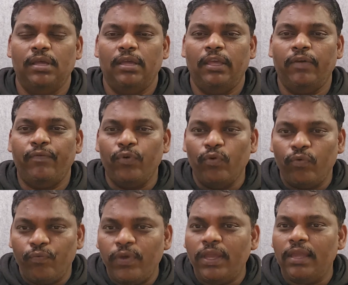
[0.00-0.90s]
If you
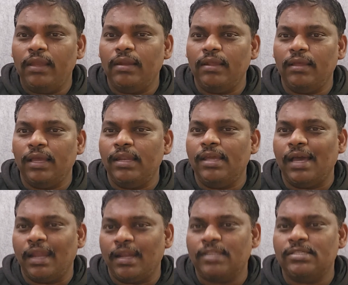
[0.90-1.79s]
feel any
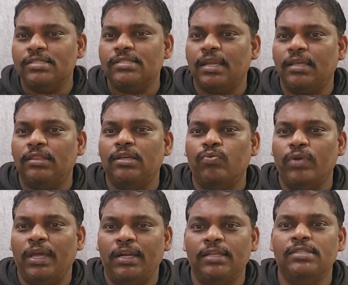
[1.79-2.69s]
unnecessary thing
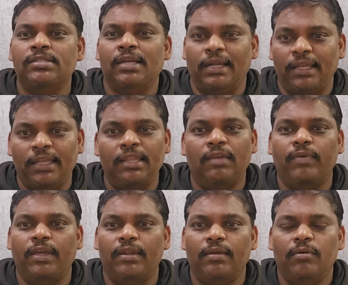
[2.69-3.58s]
we are teaching at
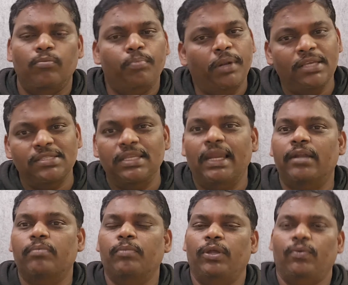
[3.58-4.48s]
anywhere, please
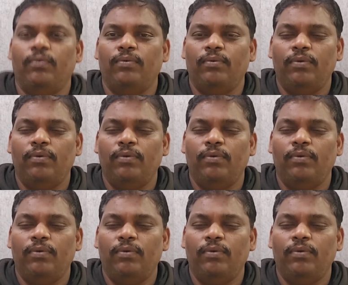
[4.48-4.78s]
let me know.